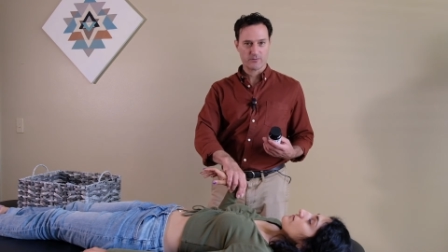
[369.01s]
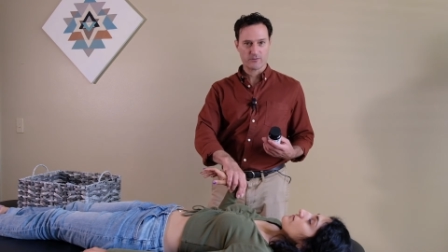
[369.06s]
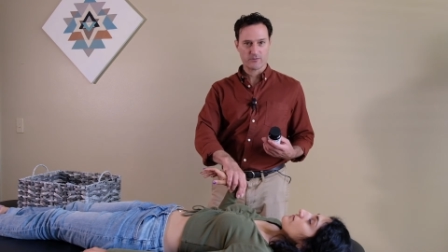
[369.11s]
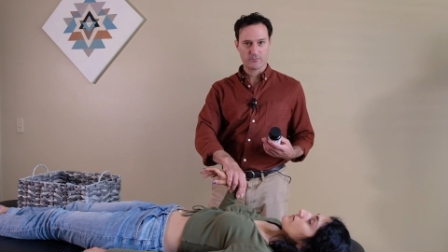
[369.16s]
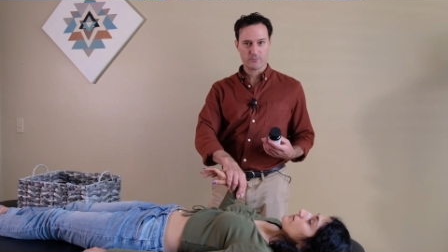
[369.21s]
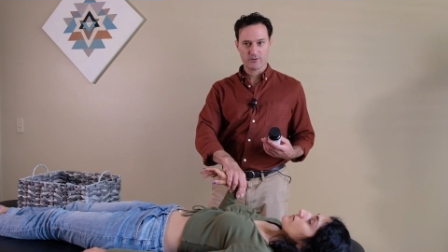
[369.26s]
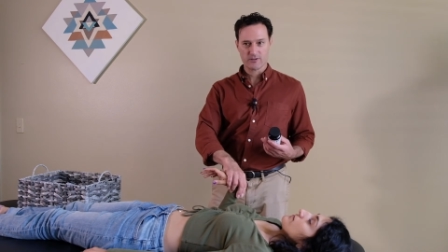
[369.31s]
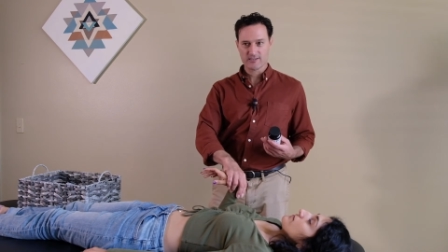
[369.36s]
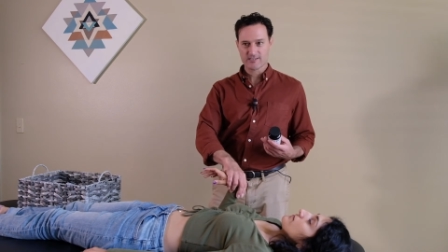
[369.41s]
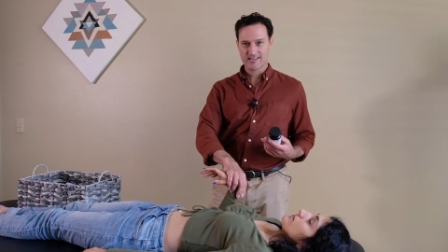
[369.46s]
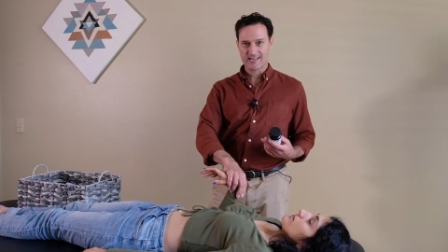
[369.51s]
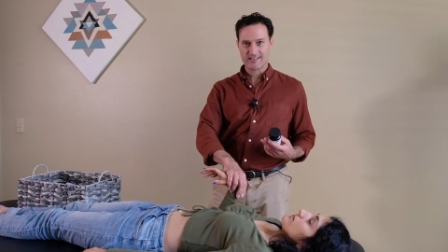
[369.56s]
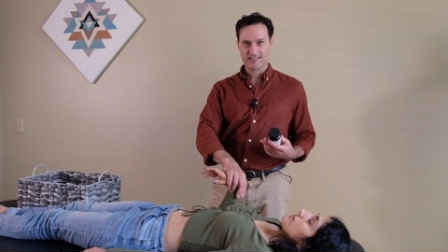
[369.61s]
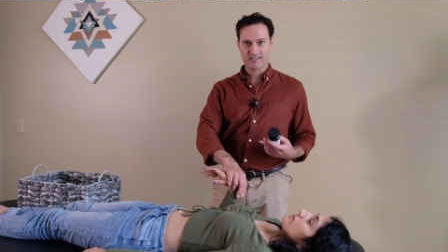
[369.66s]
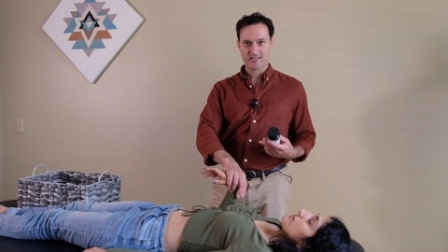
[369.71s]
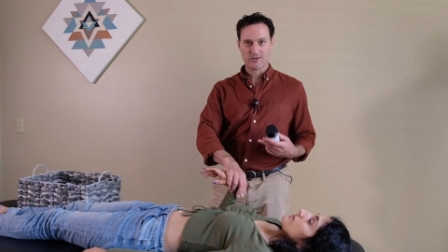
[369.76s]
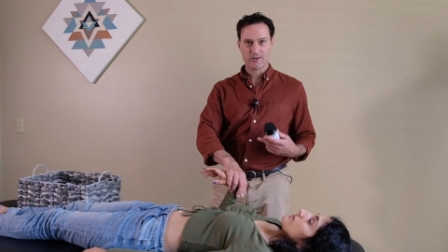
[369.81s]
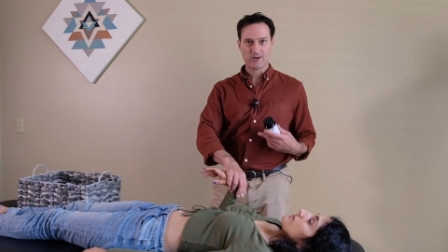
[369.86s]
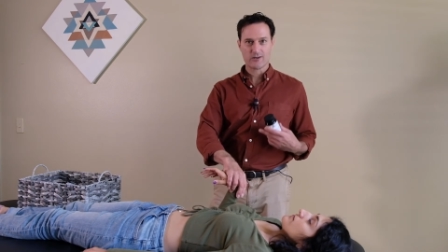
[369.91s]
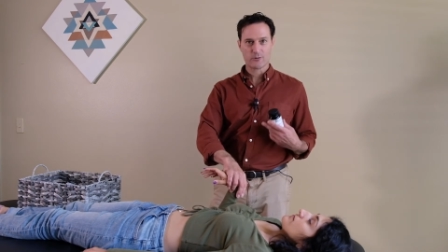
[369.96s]
Melissa has
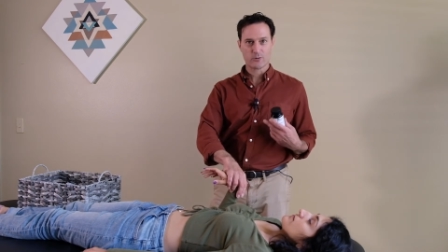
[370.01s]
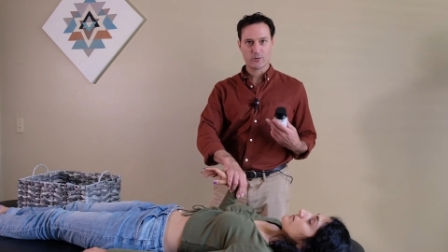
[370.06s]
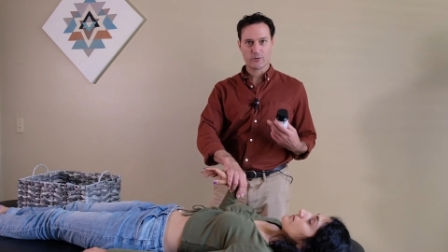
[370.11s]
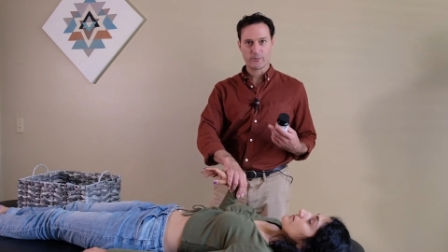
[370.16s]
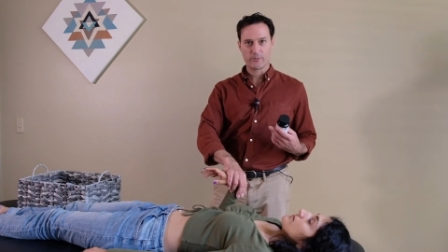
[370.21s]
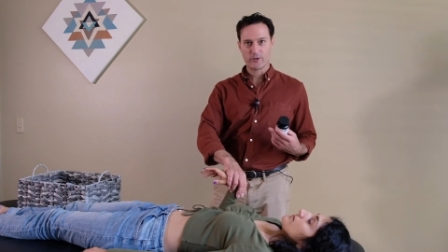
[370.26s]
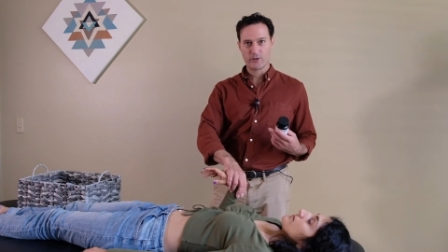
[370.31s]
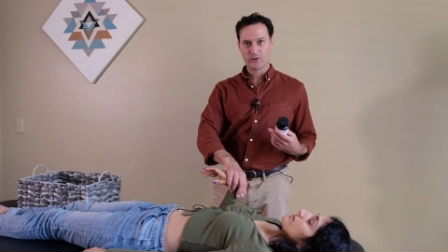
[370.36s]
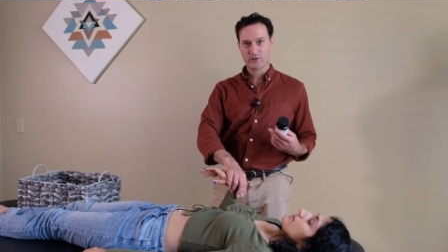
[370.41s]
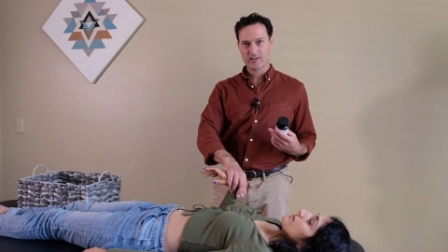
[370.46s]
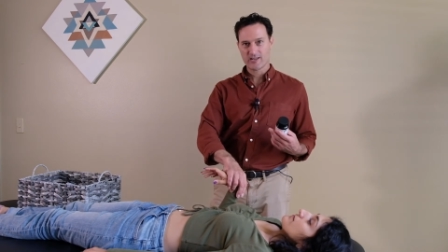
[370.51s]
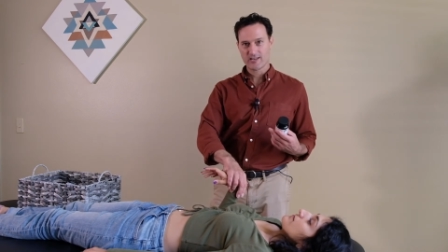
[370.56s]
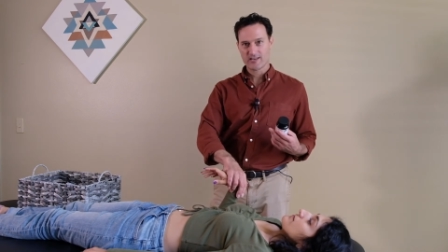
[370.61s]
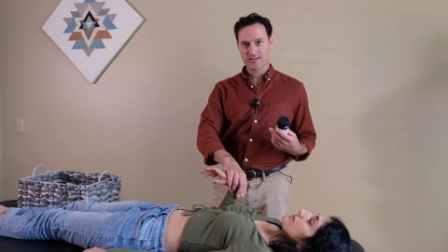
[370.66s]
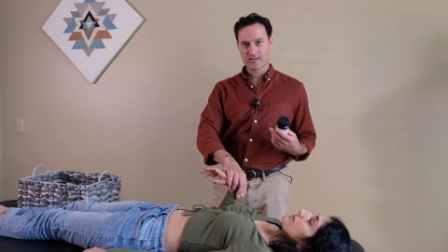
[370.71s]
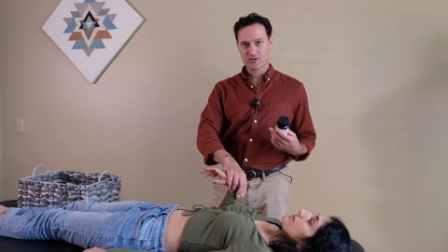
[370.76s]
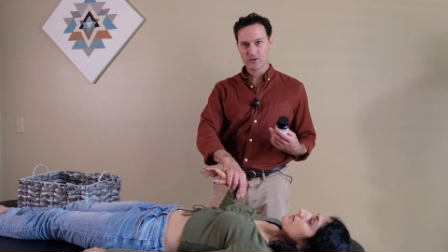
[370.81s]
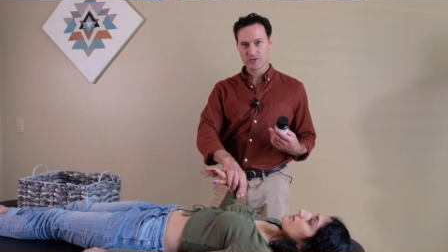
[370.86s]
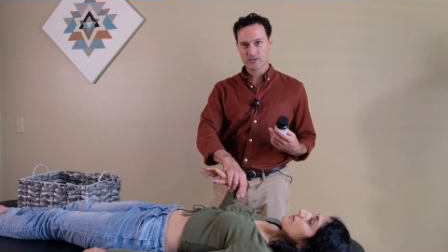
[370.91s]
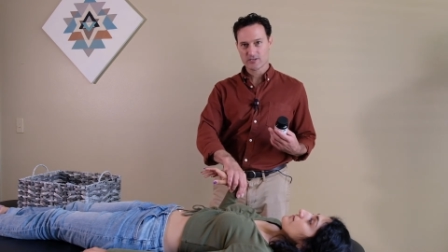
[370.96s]
an autoimmune
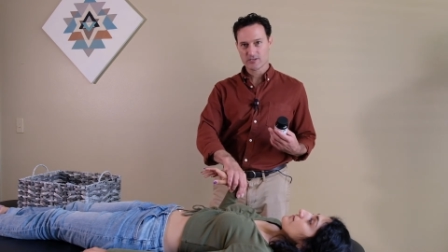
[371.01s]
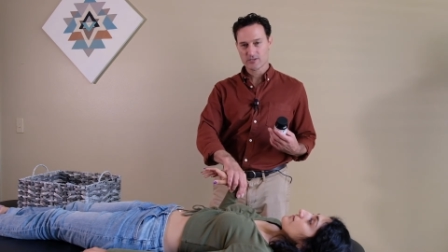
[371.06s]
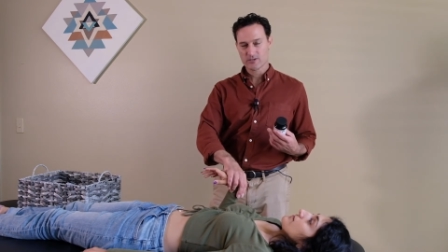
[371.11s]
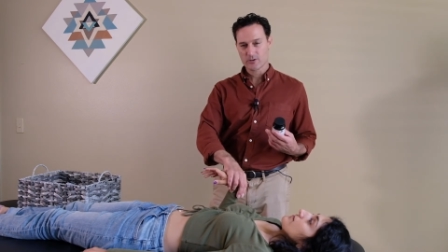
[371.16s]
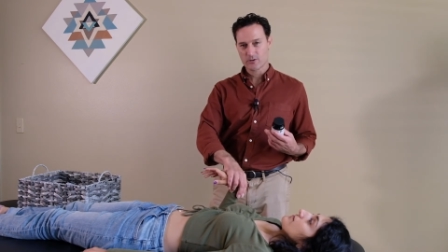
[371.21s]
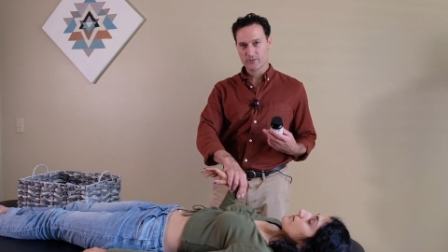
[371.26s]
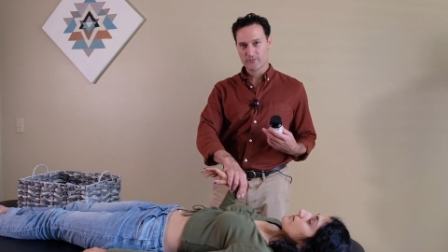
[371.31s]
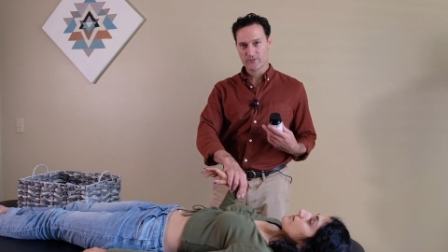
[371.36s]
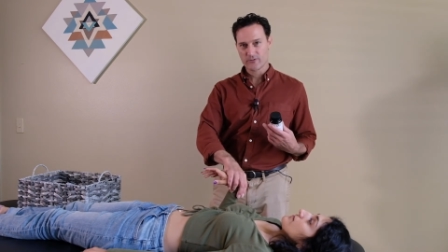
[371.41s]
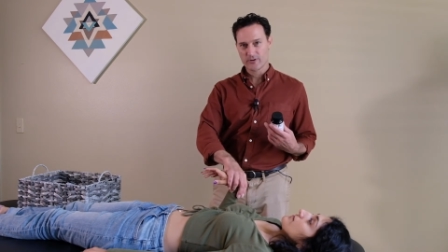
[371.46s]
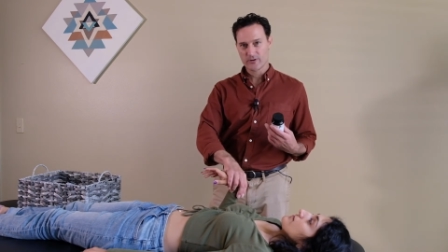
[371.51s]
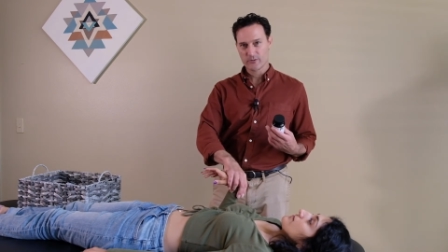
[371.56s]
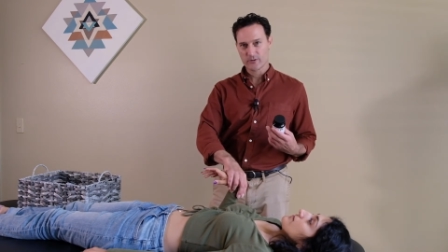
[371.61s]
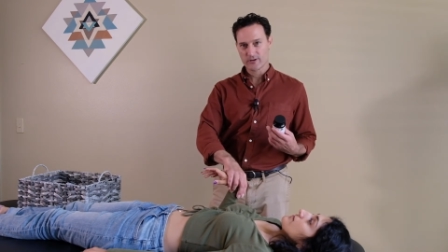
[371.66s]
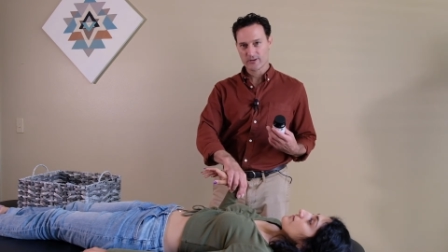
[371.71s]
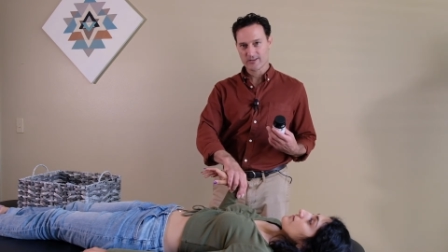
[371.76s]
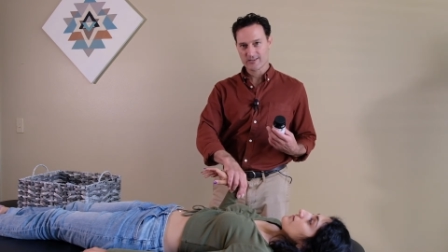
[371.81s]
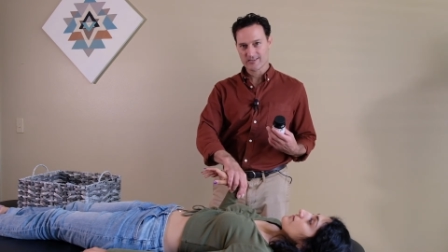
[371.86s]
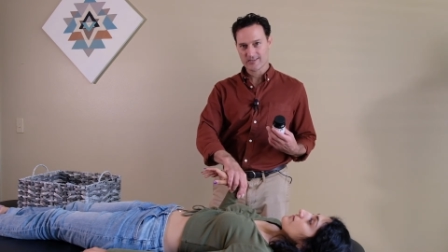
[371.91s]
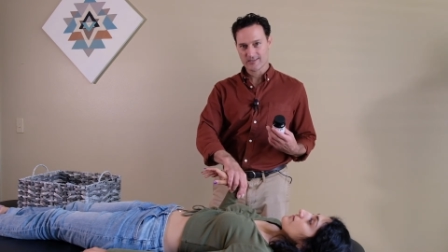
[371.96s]
condition, so if we were
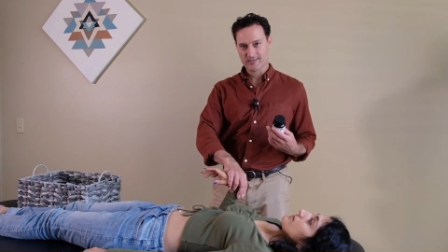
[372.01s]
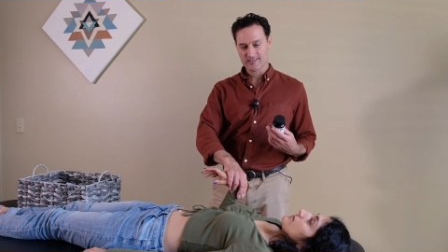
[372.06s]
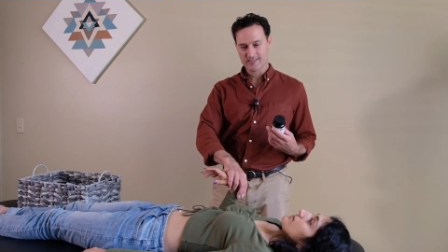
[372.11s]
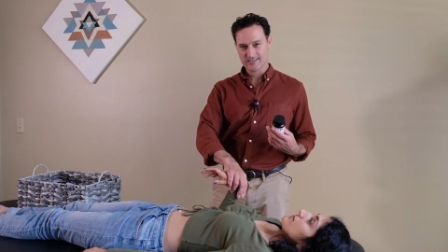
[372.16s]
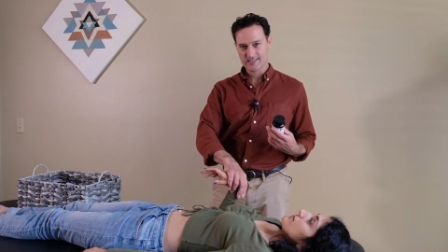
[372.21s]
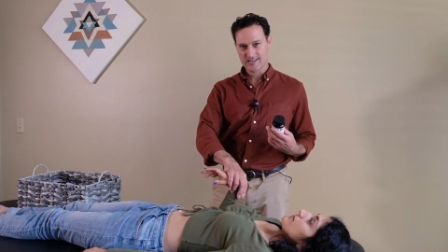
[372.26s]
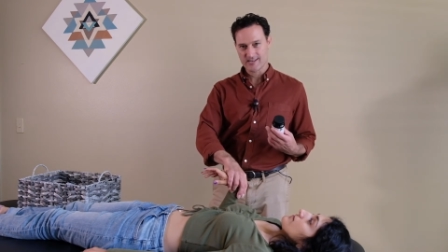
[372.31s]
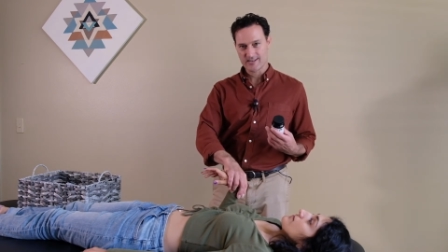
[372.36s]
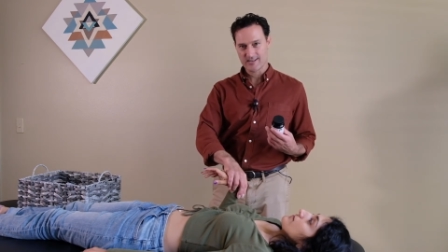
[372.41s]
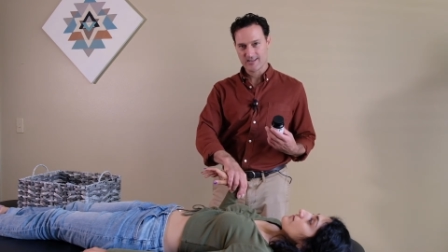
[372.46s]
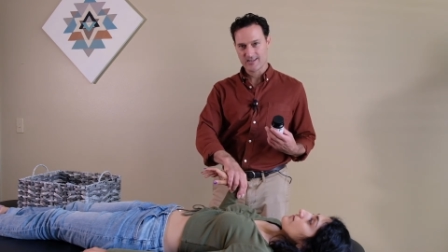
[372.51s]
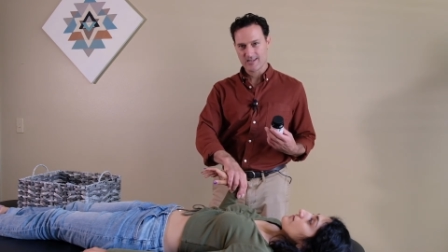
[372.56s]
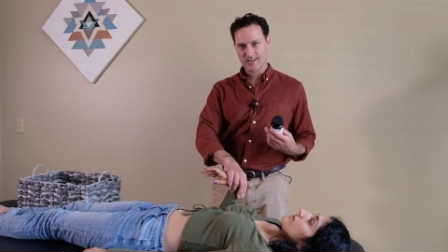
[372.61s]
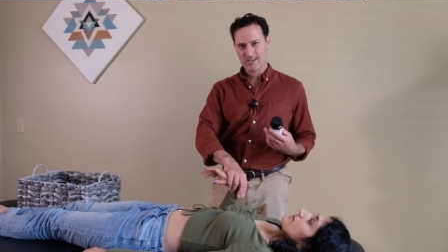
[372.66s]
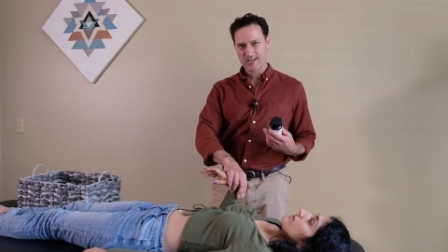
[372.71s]
to say,